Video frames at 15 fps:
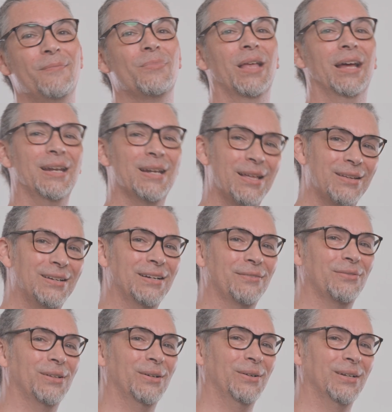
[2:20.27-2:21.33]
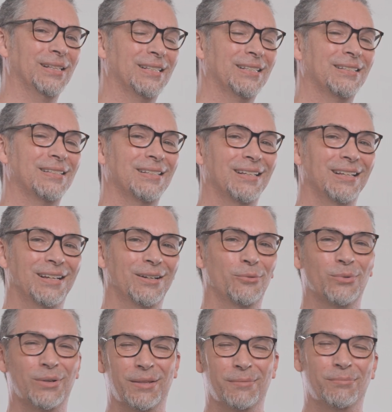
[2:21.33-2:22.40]
Another influence
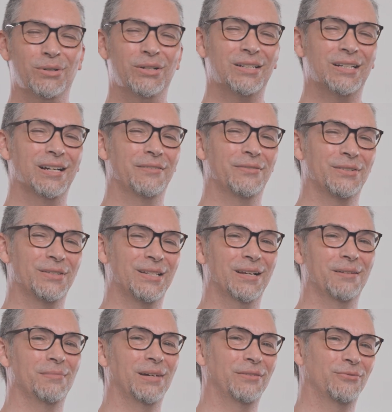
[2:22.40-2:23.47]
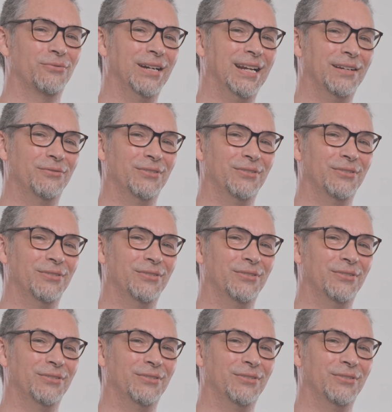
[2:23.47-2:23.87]
were the book covers done by Frank